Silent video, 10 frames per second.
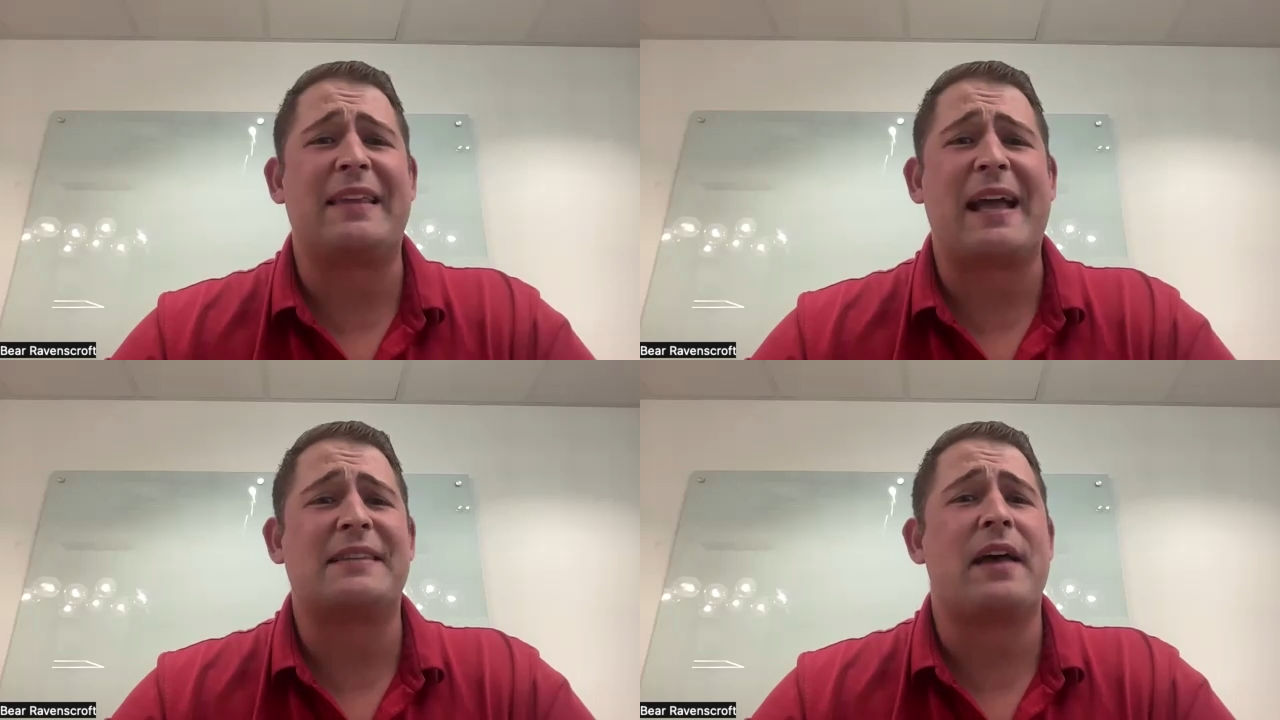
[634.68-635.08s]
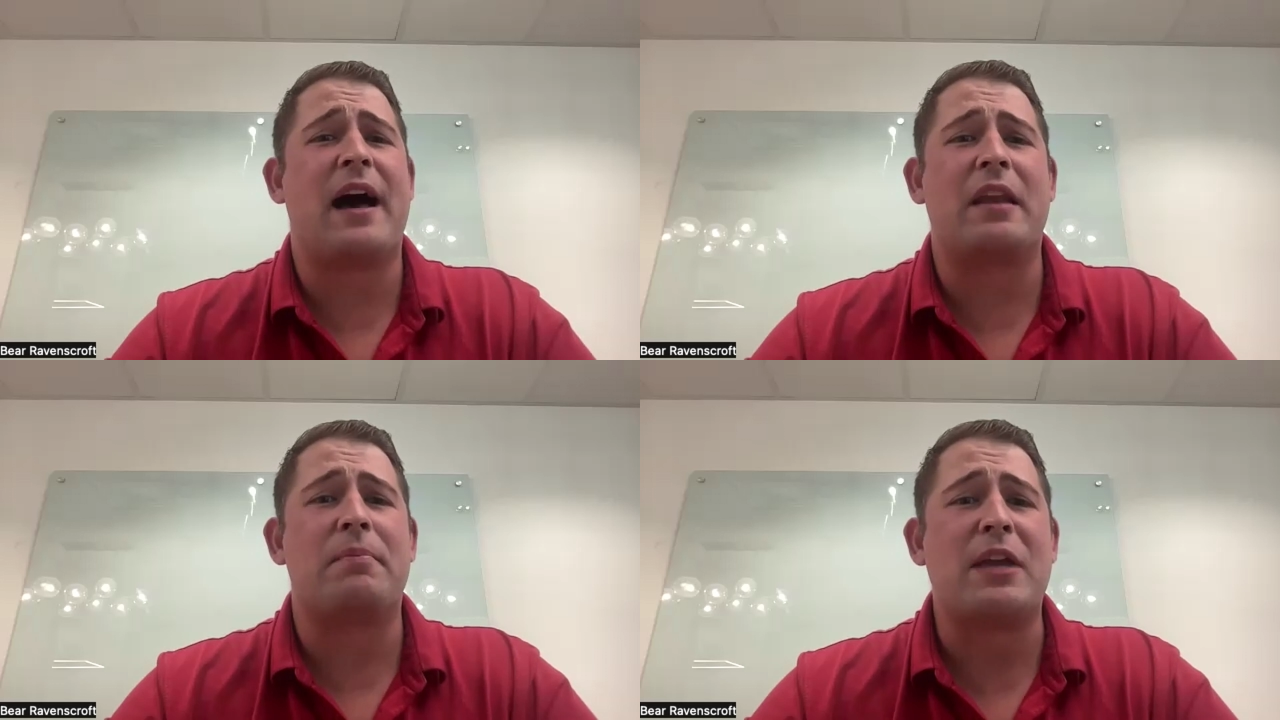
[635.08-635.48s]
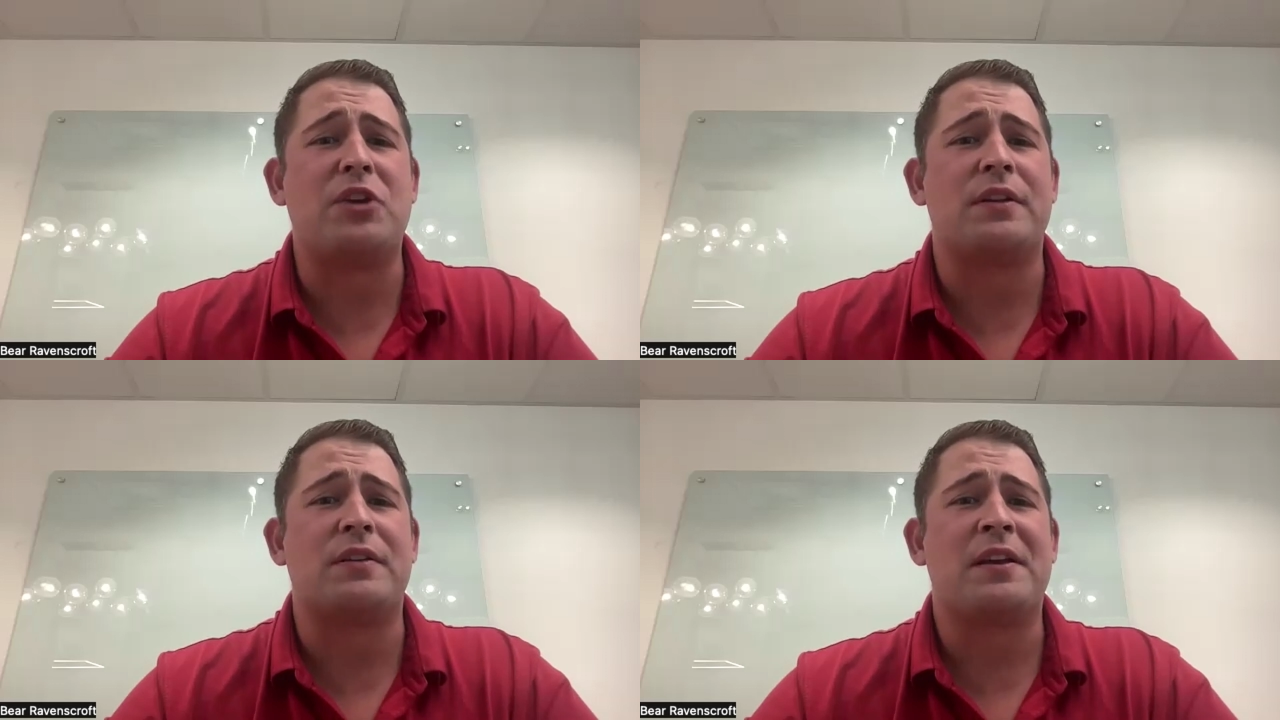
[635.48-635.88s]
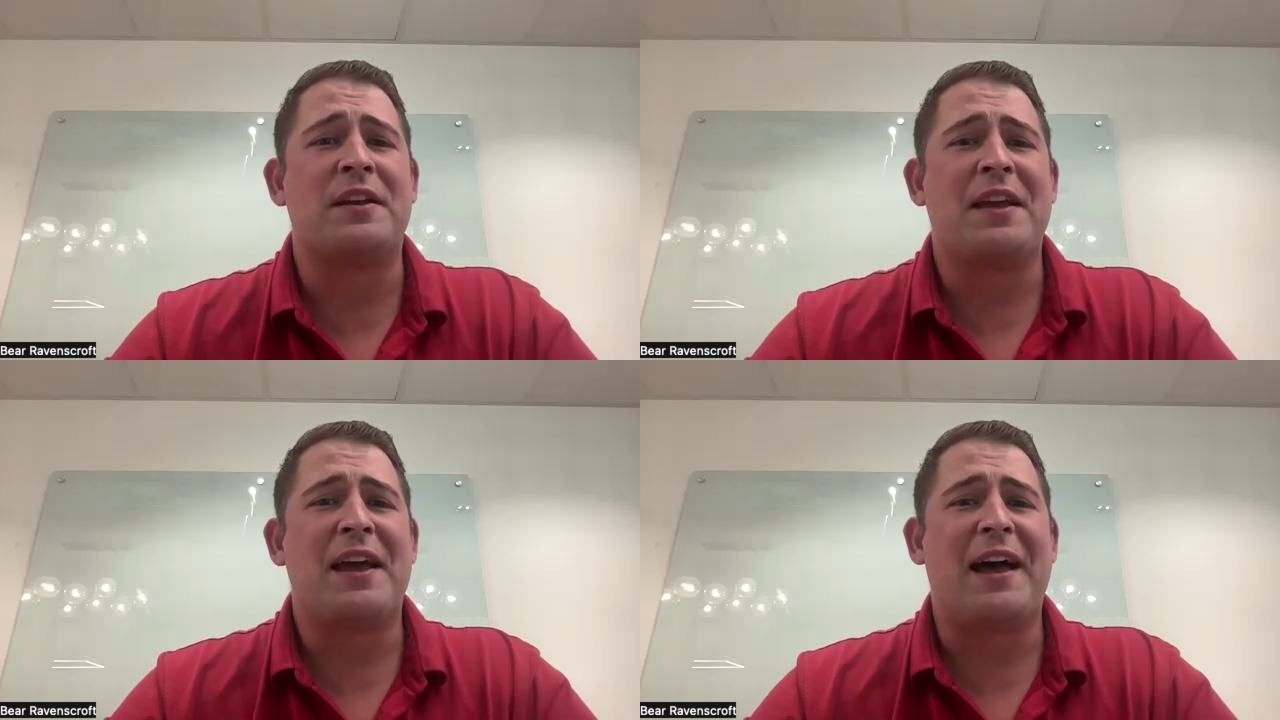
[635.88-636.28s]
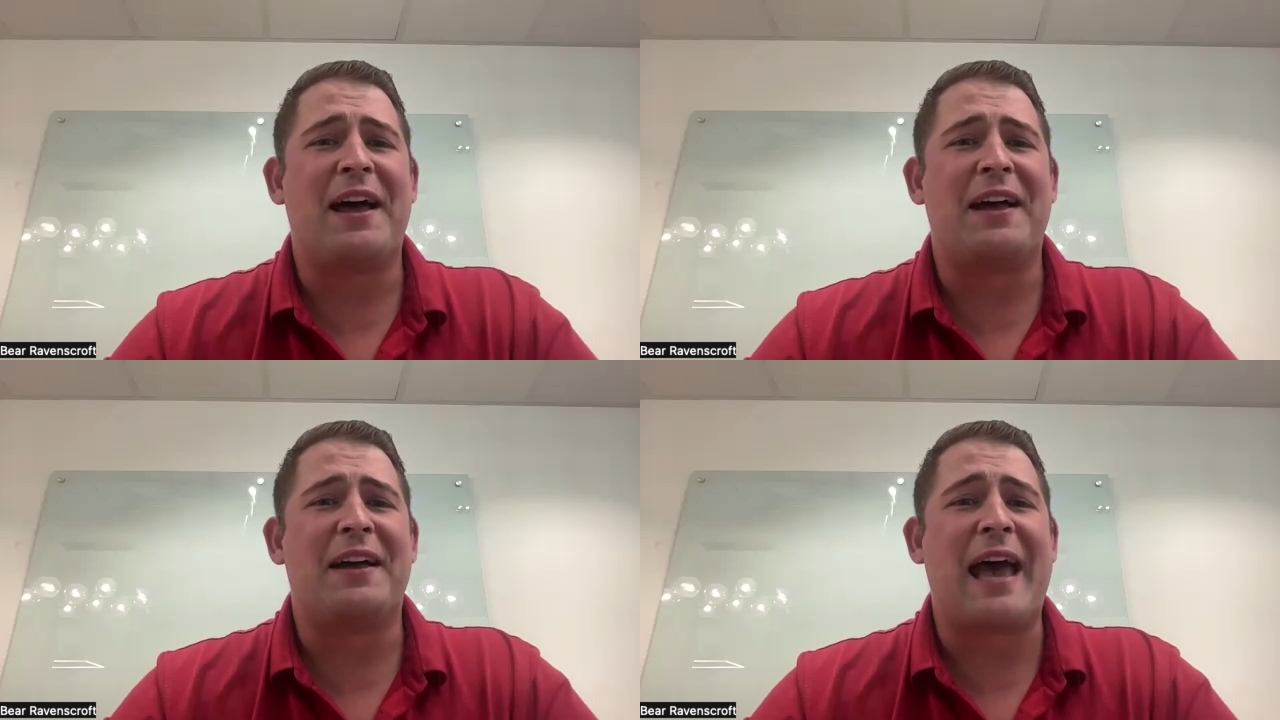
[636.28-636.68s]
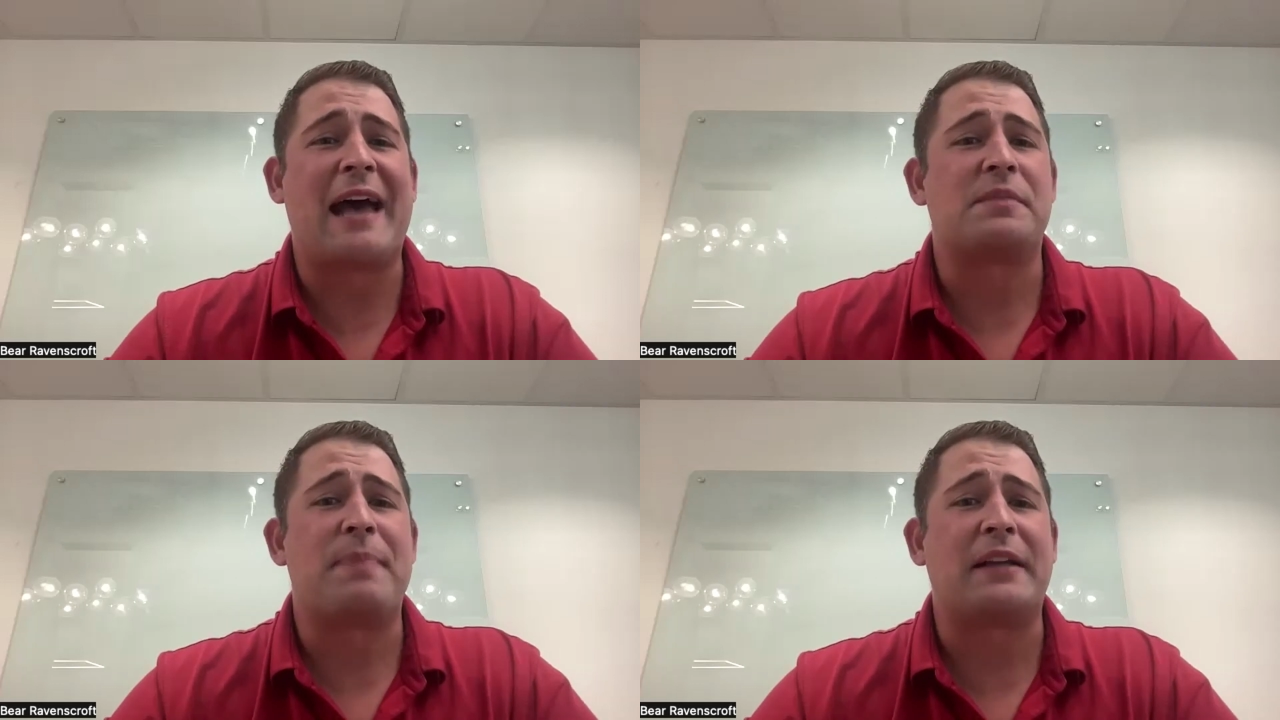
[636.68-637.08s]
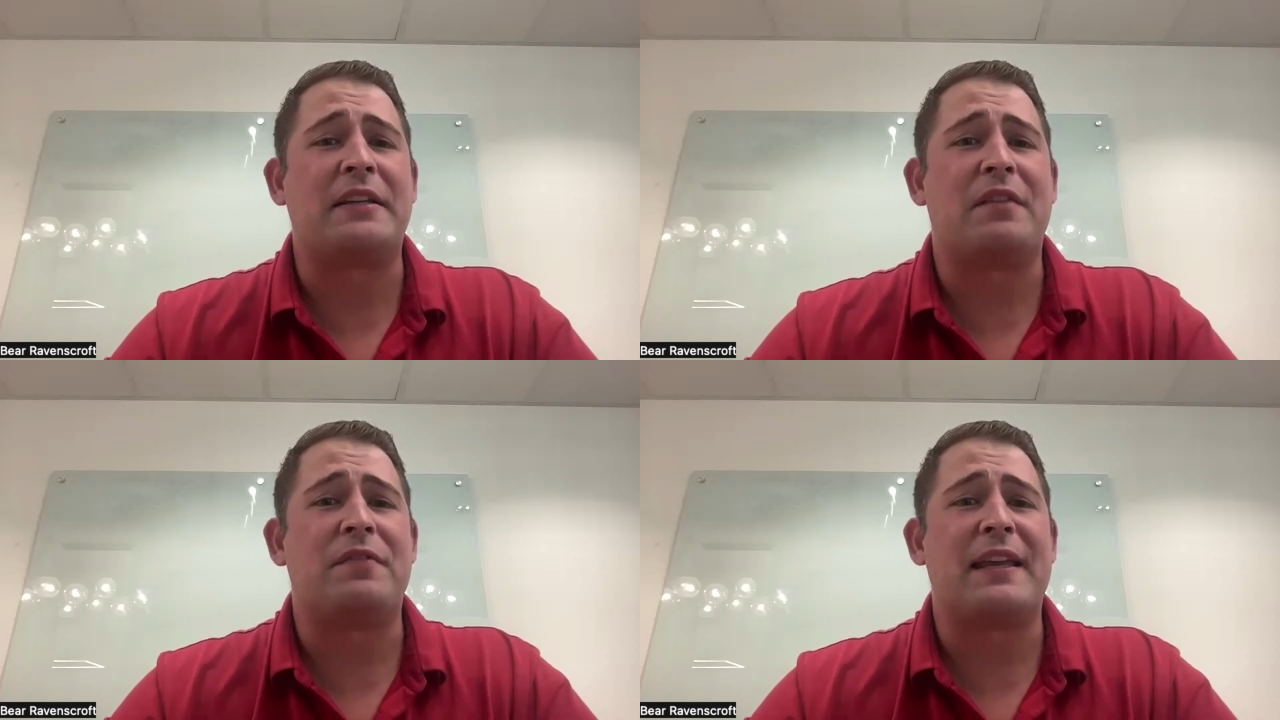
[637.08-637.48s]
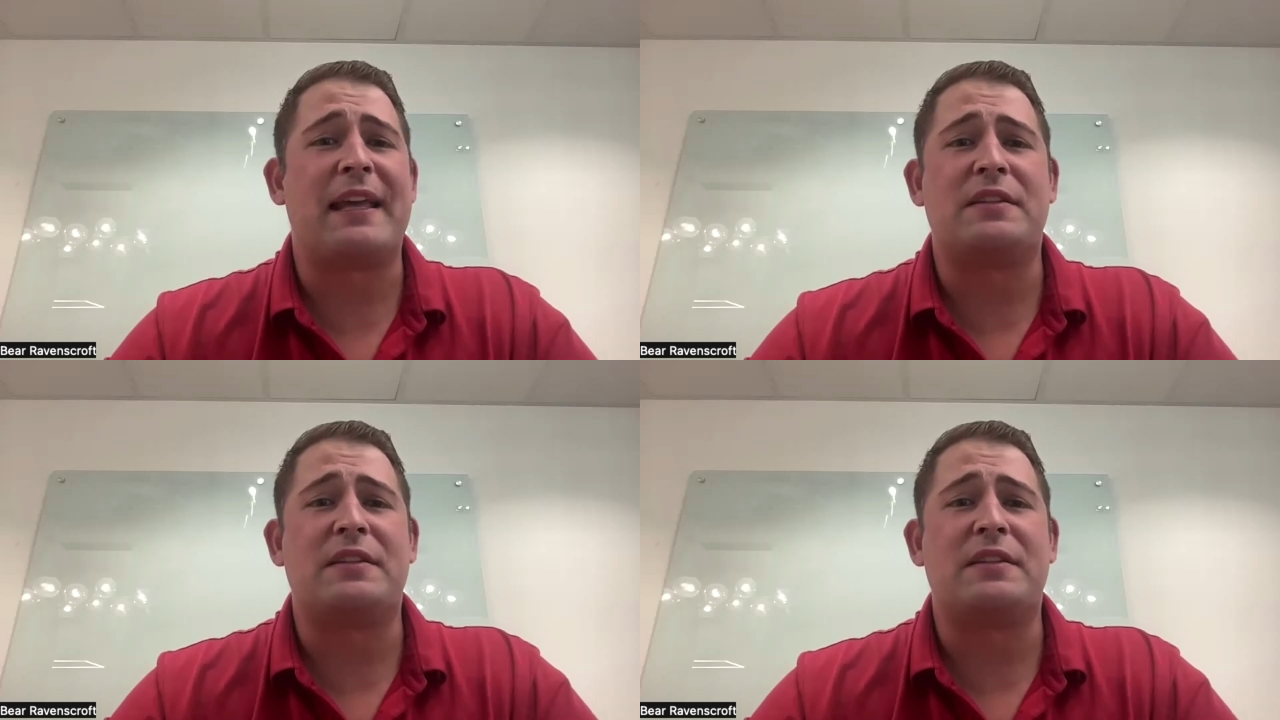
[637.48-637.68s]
And that's the automation aspect of it.